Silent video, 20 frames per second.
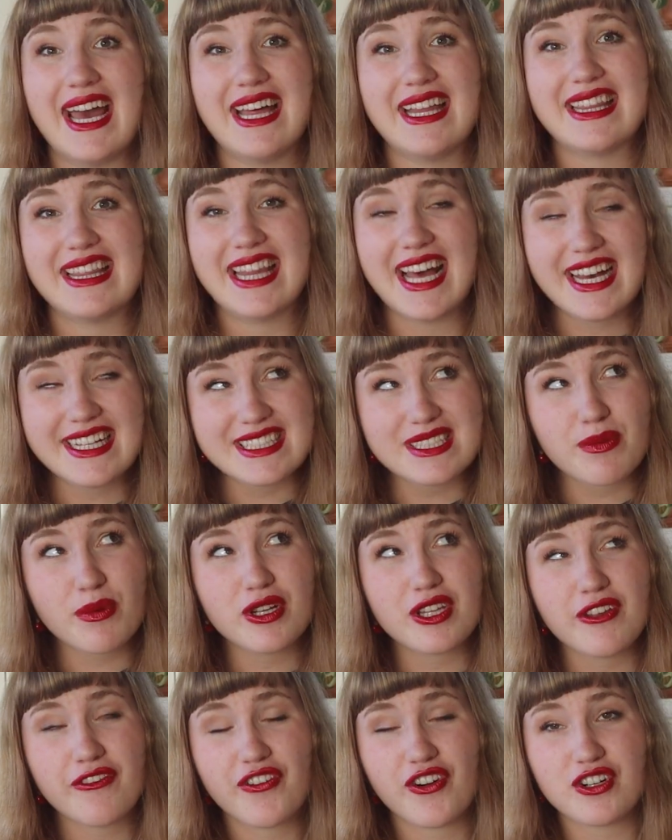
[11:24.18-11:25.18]
and that's
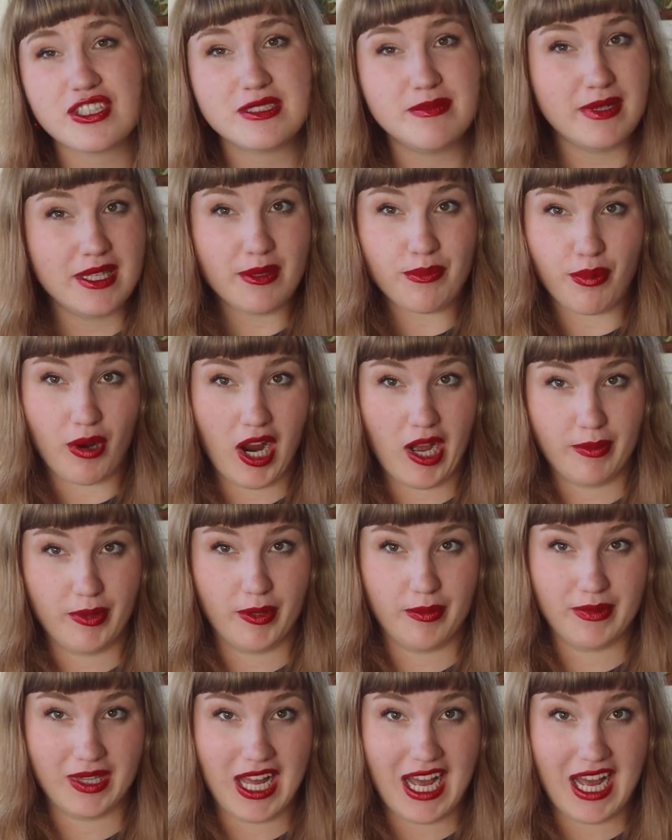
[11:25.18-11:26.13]
where the first main problem